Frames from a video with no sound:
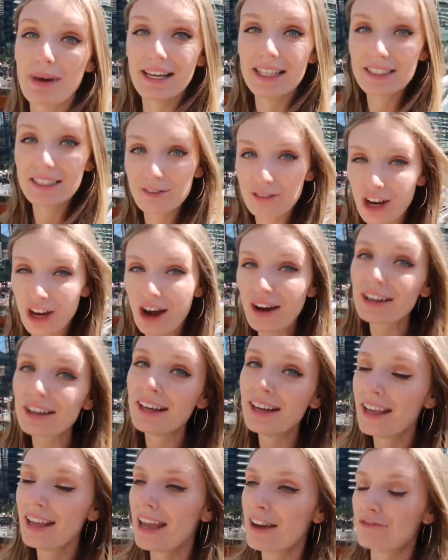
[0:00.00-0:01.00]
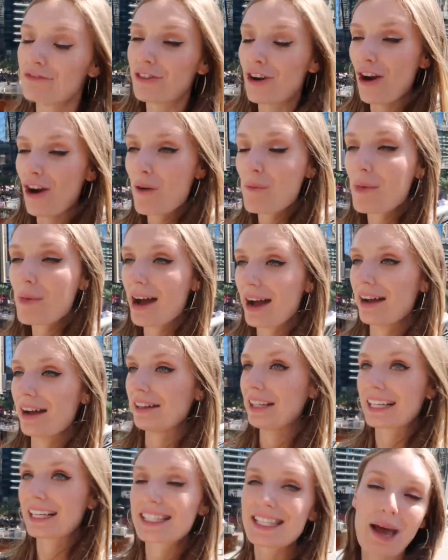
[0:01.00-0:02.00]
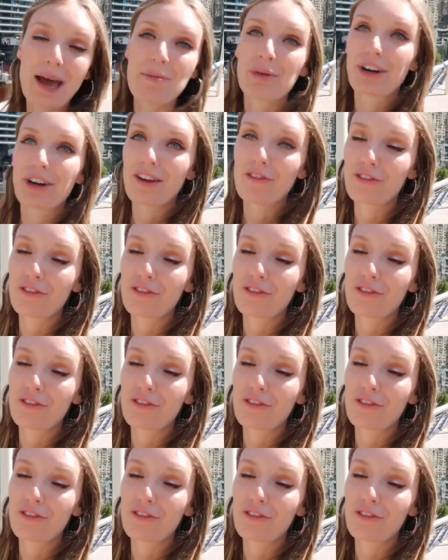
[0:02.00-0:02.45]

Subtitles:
my little vlog from like summary